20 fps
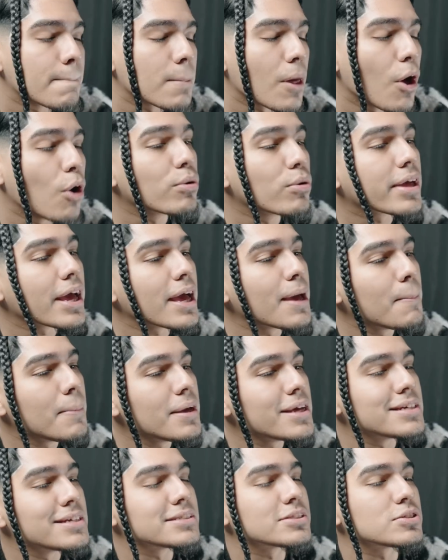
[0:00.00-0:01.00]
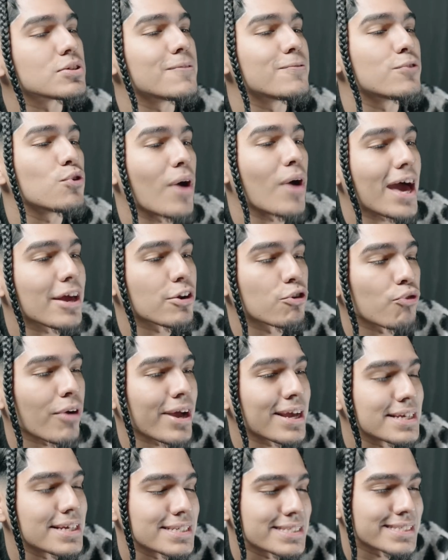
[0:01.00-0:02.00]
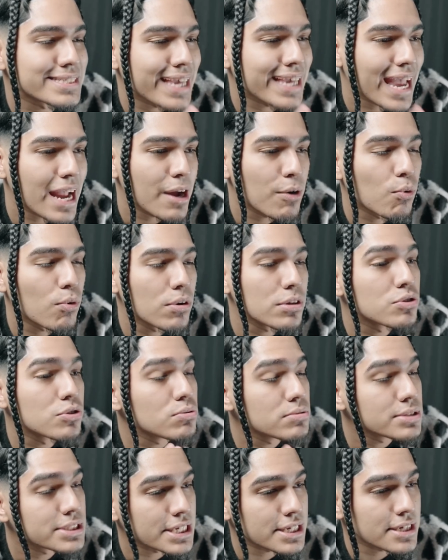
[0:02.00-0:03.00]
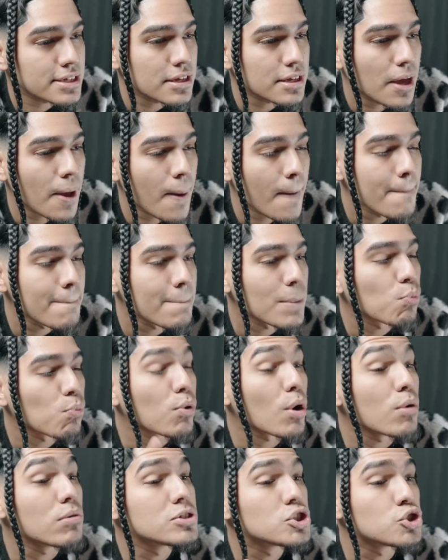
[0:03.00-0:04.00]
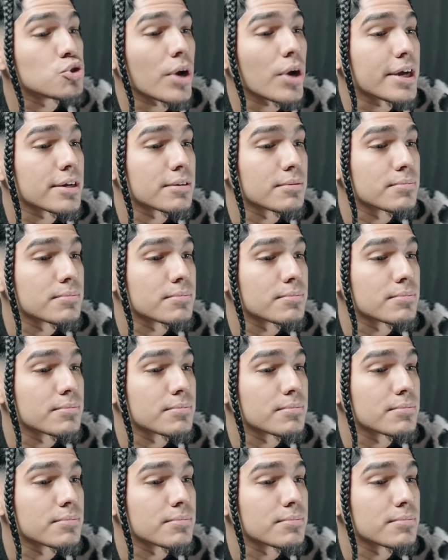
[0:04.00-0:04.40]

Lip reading: Okay, bet. So if you had to rate Scam 1 through 10, what would you rate